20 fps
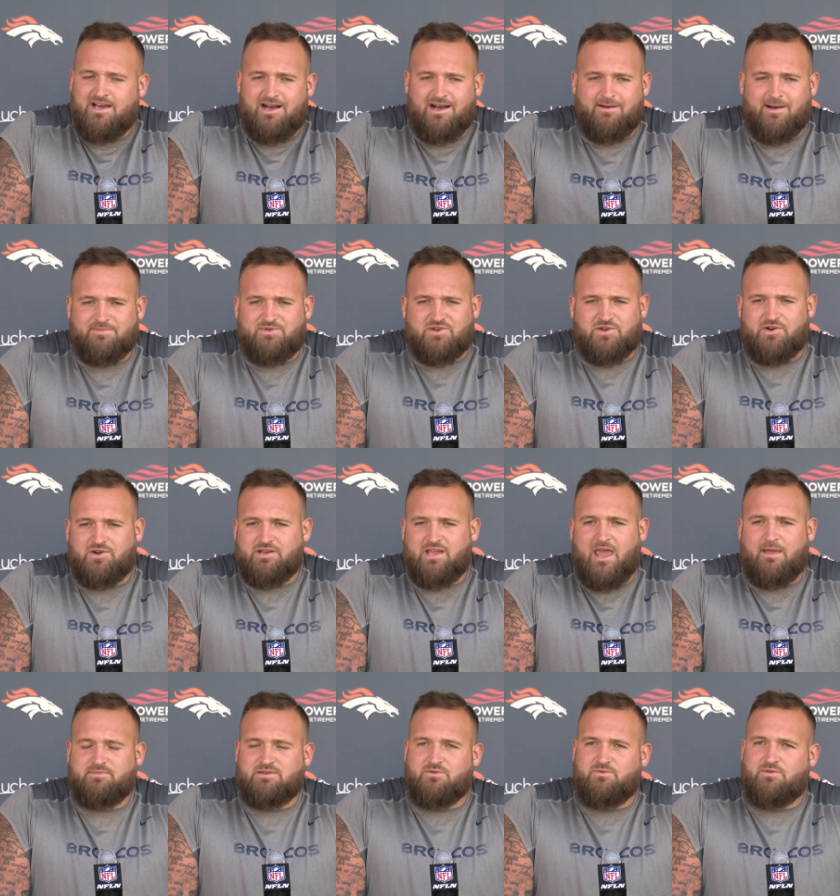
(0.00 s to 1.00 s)
Uh, I'm sure in
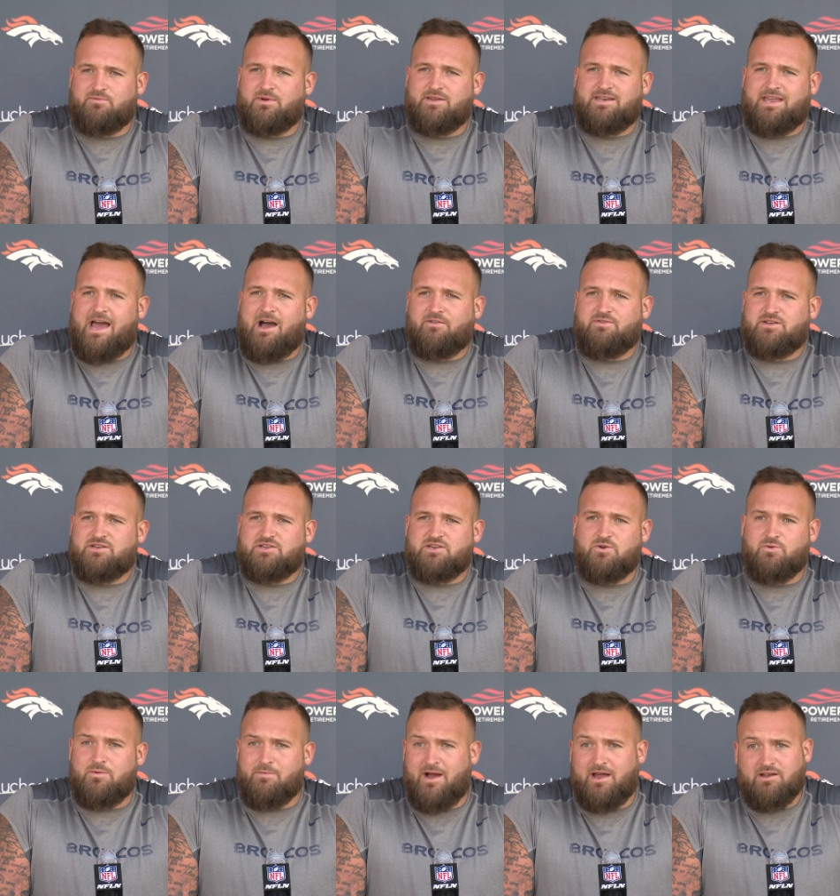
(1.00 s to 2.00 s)
games that we've been down this
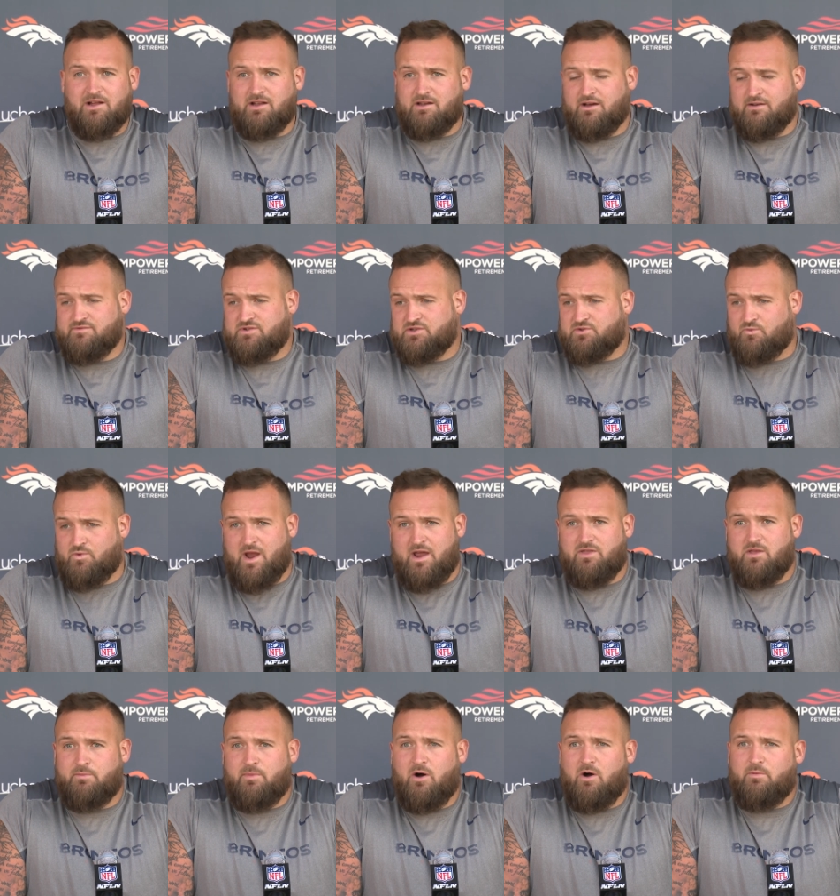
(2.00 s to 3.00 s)
year, we might not have just ran
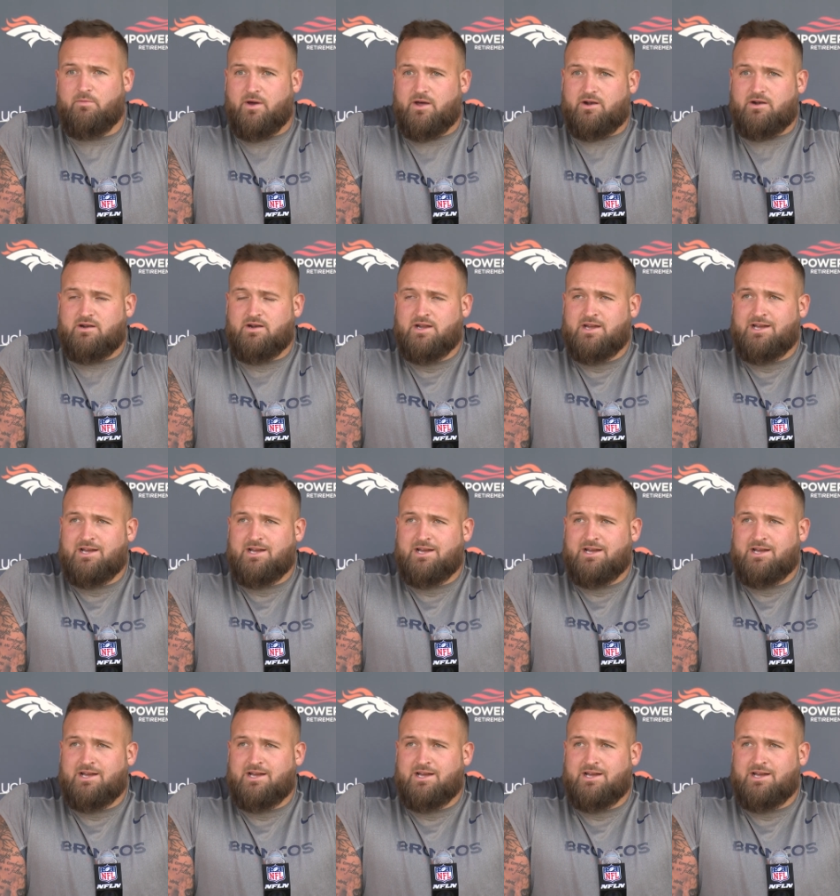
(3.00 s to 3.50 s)
the ball better.